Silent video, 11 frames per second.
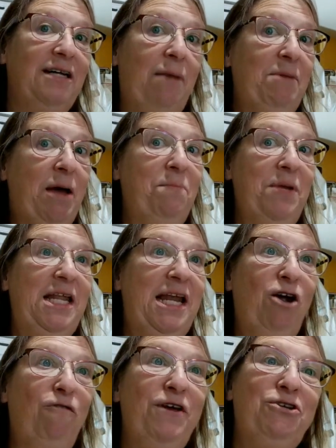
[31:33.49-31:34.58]
coming up in the
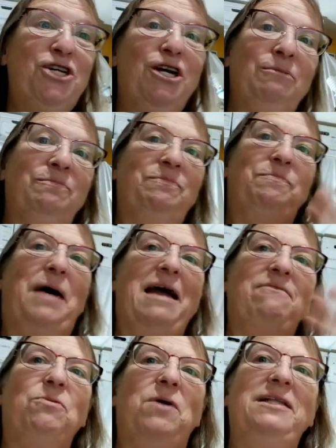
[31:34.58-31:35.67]
near future. Bye
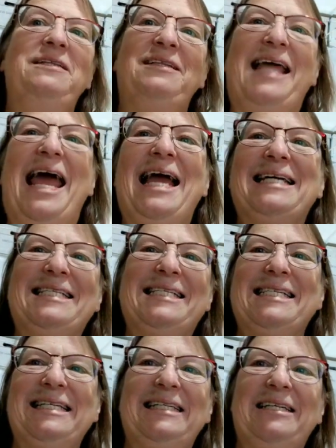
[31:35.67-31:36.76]
everyone. Thanks.